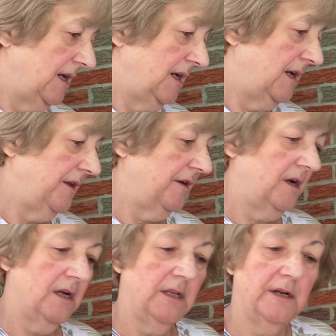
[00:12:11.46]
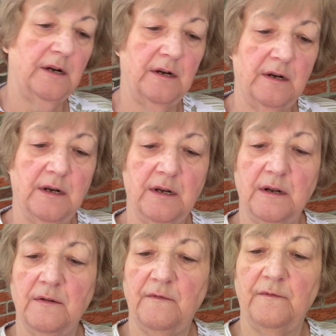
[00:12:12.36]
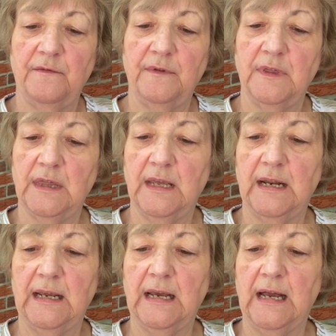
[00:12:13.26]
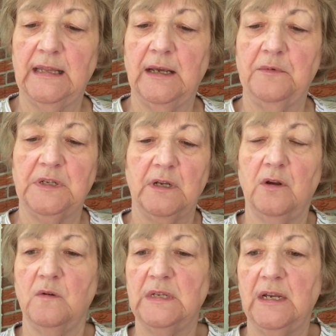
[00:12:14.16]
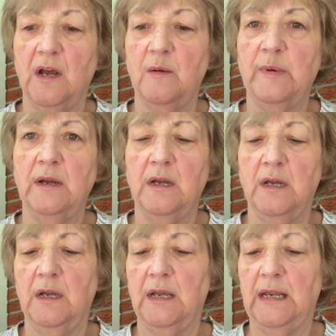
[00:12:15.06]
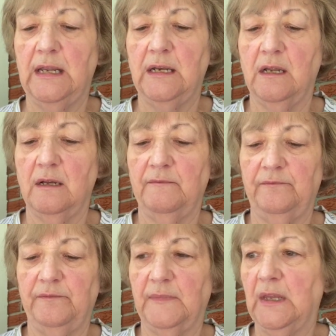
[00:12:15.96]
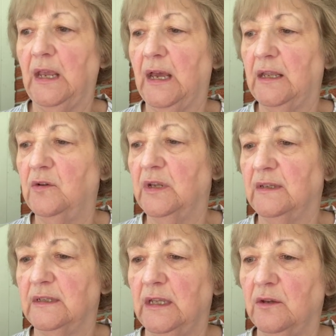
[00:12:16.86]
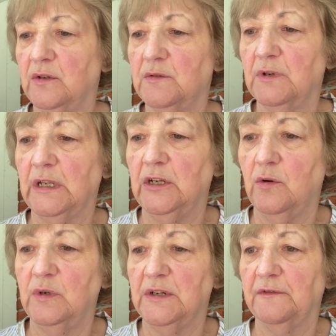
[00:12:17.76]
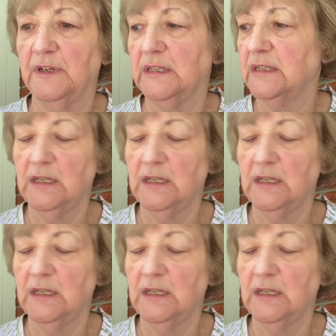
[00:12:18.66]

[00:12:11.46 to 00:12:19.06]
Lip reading: another color that I got that was a Cozy Cub, and yeah, you can see there's really no difference.